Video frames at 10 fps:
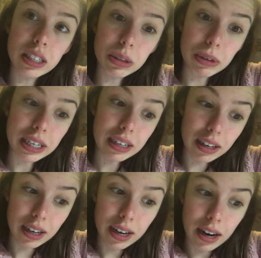this week.
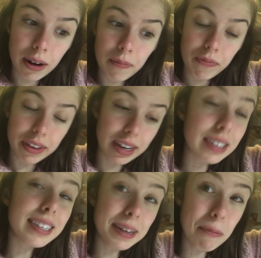And
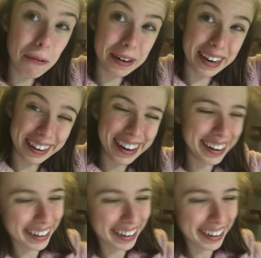it's in the morning.